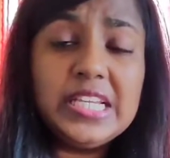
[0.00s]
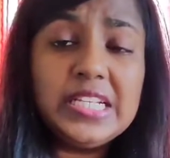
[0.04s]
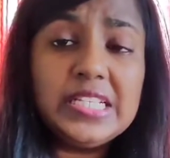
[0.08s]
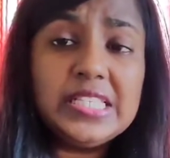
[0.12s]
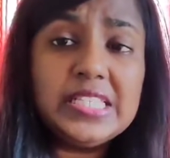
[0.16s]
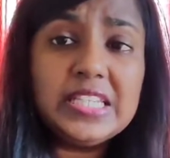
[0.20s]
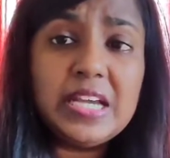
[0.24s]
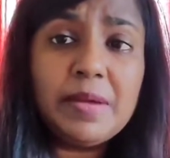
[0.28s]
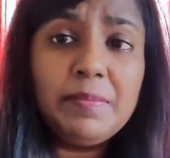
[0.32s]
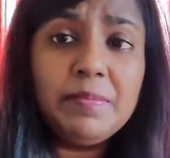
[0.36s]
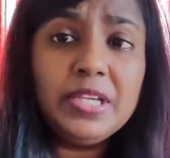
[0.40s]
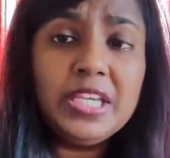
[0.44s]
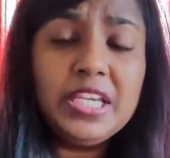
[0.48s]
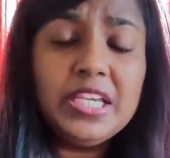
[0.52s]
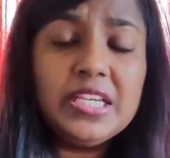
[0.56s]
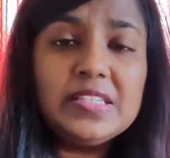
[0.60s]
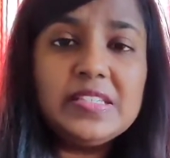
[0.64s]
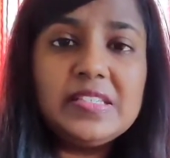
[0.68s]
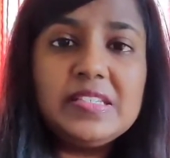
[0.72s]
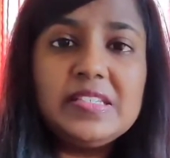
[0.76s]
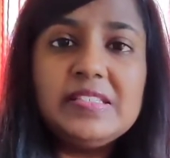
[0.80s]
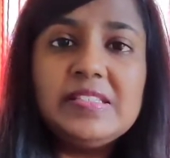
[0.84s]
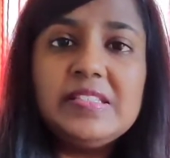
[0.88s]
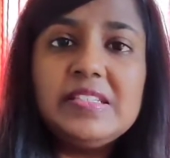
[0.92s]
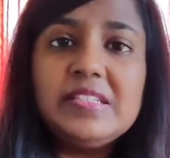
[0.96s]
In some
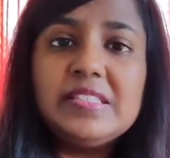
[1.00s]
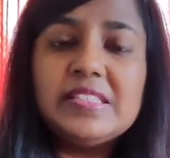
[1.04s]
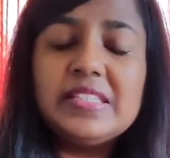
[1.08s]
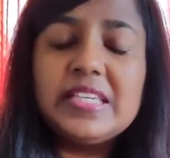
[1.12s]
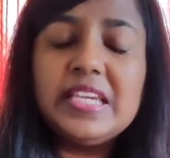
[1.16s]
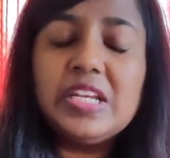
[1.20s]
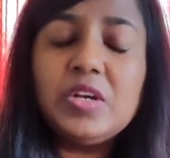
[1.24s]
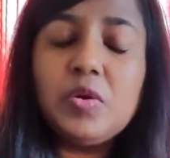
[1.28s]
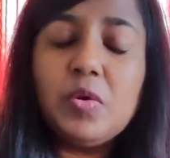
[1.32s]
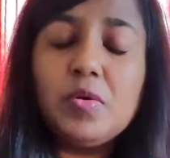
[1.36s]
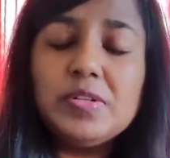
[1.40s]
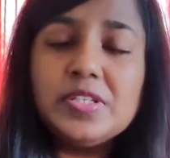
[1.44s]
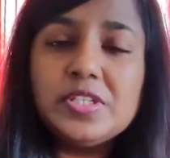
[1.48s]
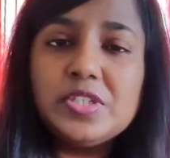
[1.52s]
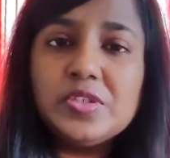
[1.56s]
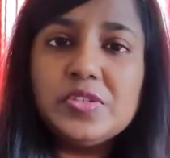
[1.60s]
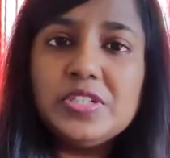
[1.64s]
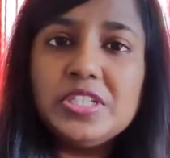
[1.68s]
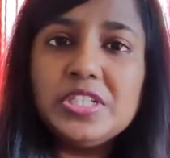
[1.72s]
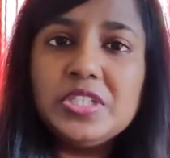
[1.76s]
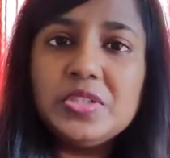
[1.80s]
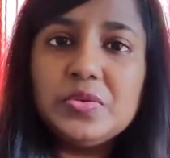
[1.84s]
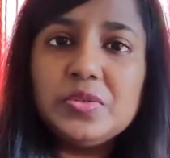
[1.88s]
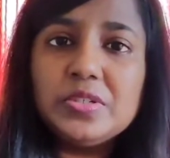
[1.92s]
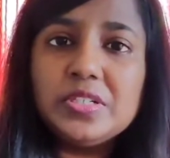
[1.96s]
cases this can
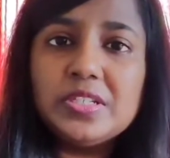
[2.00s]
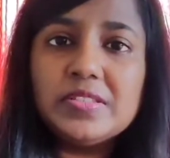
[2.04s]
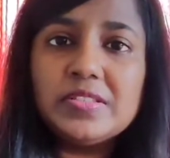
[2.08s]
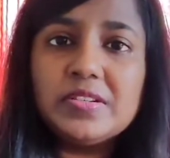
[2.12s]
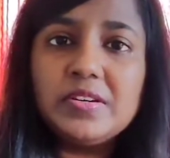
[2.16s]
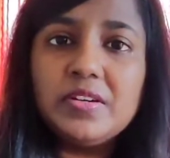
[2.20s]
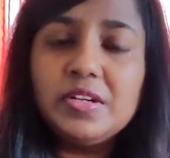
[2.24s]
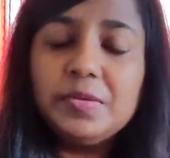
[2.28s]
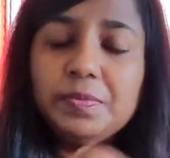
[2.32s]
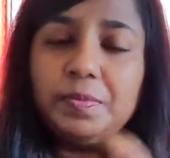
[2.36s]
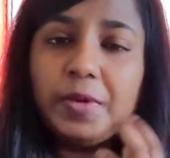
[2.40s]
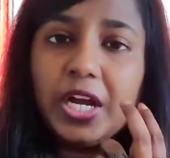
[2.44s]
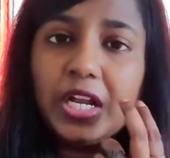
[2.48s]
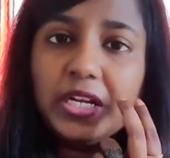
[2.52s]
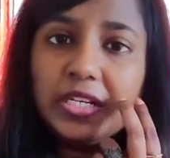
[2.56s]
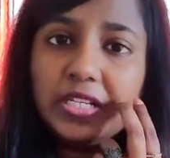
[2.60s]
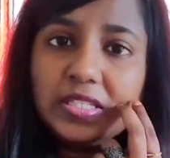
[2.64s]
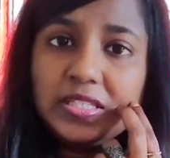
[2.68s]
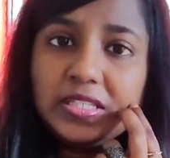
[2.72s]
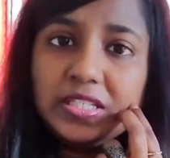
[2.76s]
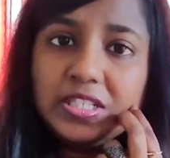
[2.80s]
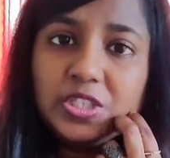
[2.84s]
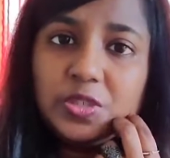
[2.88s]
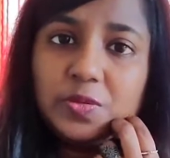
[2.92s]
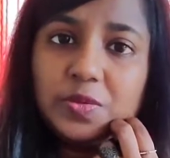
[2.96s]
also denote a third
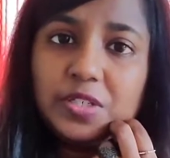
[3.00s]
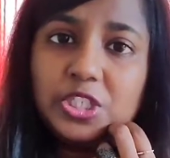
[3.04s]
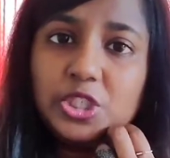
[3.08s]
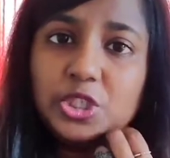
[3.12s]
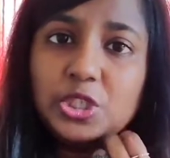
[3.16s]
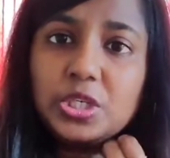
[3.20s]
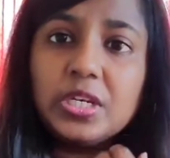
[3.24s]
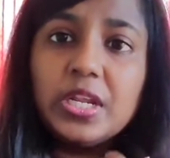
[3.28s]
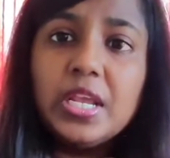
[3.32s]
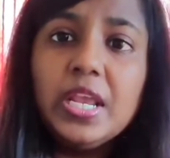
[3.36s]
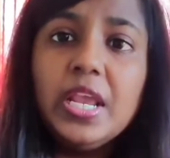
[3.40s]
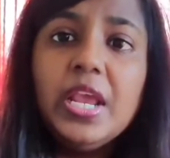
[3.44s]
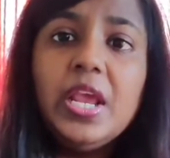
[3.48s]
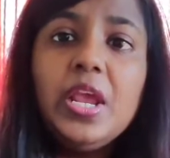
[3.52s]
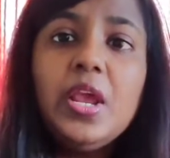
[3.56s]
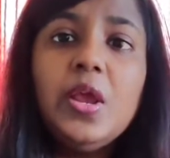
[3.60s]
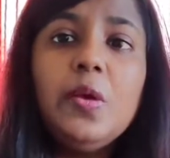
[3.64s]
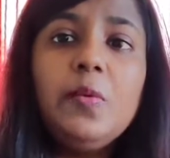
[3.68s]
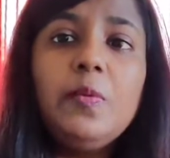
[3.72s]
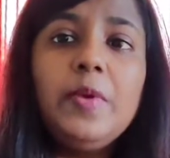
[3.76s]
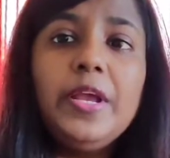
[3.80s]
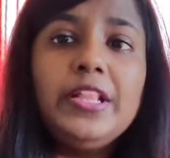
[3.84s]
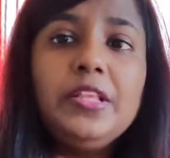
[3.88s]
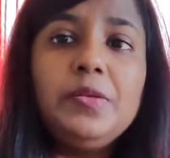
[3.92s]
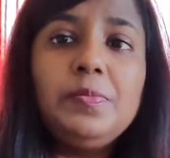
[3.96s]
party situation
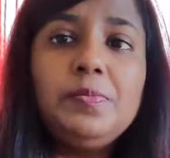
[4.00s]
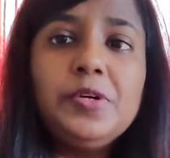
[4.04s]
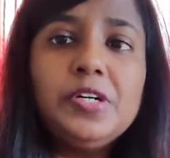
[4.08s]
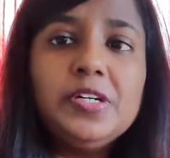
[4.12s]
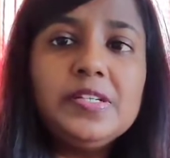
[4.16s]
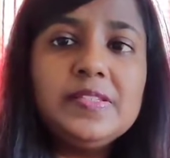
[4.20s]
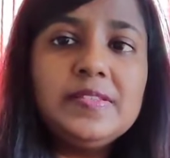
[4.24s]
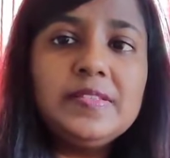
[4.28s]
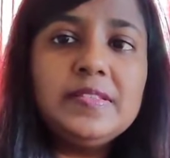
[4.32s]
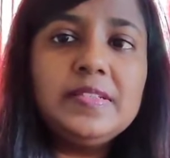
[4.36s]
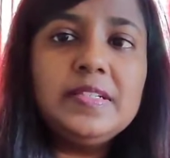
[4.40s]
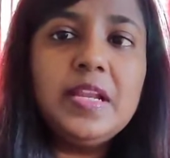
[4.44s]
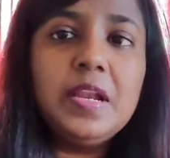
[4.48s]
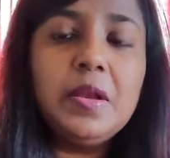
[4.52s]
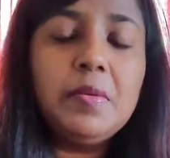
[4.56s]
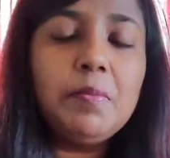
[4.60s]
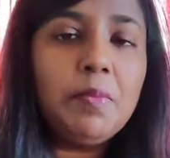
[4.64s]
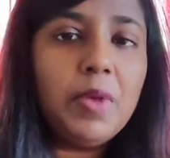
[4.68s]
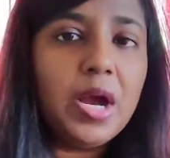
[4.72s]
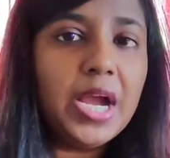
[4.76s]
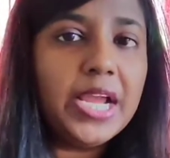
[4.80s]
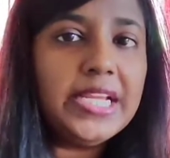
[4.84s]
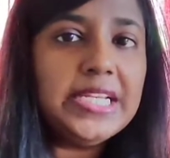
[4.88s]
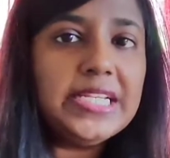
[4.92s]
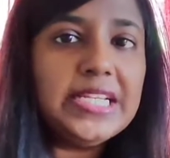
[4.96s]
where the person
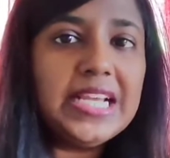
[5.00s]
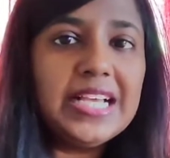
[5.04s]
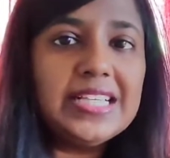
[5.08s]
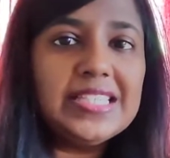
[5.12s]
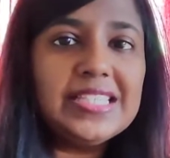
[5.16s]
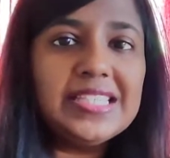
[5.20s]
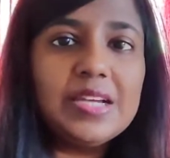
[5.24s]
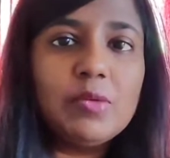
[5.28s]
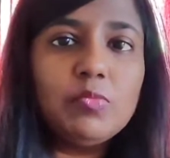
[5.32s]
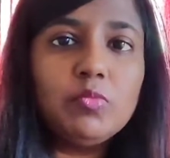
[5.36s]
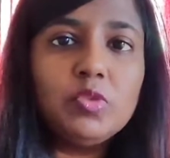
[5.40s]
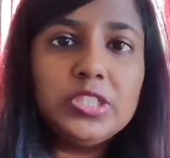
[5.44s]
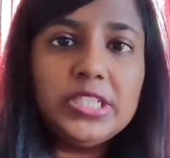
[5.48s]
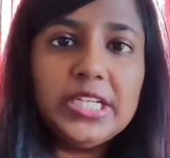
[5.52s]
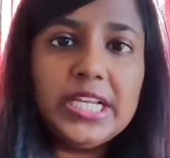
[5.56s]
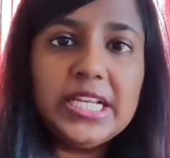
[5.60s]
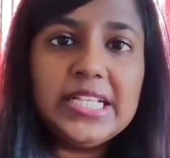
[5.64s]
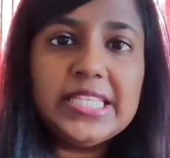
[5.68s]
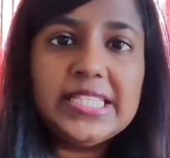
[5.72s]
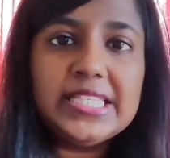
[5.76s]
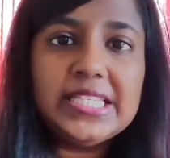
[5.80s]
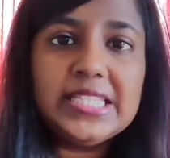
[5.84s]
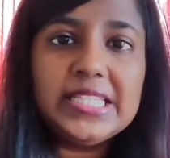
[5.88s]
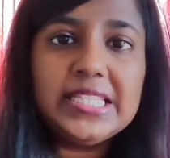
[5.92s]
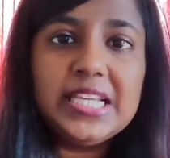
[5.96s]
in mind has someone
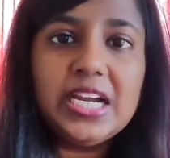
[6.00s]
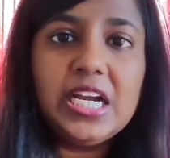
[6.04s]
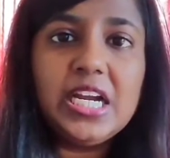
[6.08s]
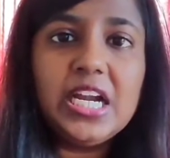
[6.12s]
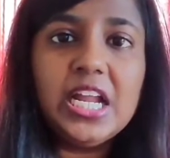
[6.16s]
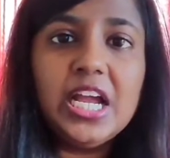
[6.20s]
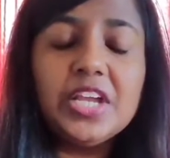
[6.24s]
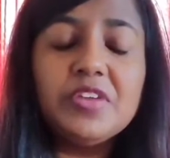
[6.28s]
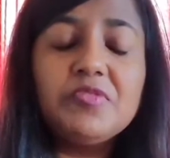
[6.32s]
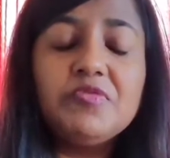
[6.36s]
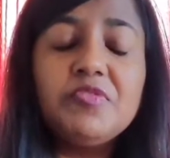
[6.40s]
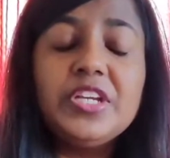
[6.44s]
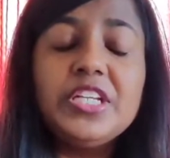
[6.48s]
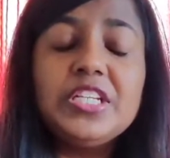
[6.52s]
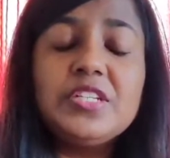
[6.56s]
else in their life.